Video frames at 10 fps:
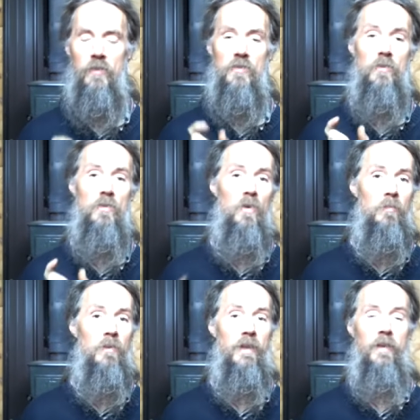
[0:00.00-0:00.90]
So
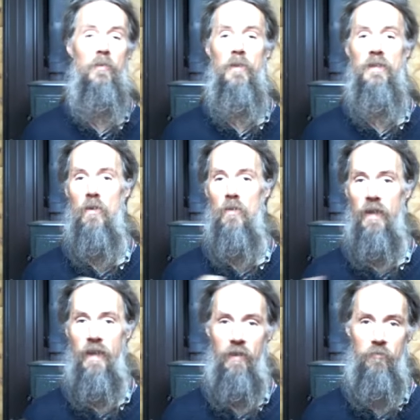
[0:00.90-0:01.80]
normally we don't
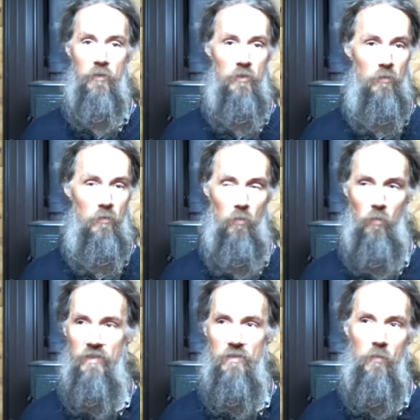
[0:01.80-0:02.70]
have a
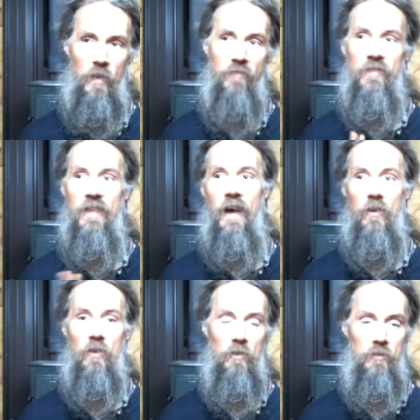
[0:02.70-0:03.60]
we we have
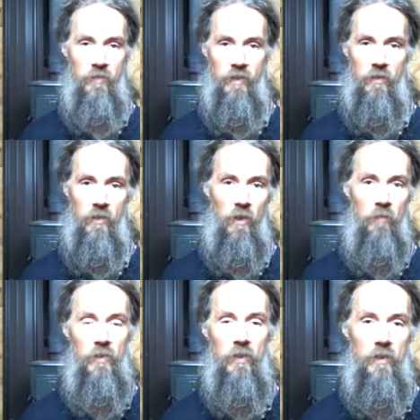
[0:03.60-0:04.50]
not cultivated our
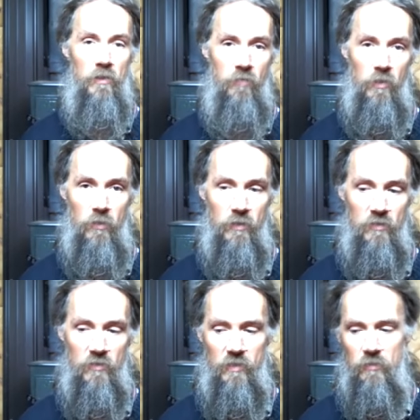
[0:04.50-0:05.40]
ability to
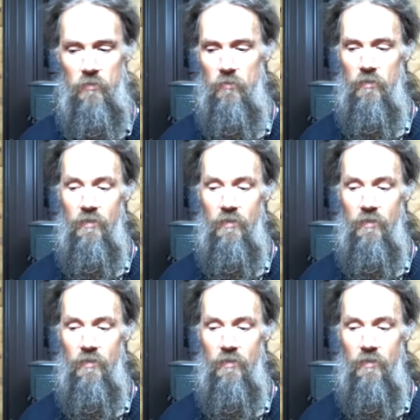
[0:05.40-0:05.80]
focus, and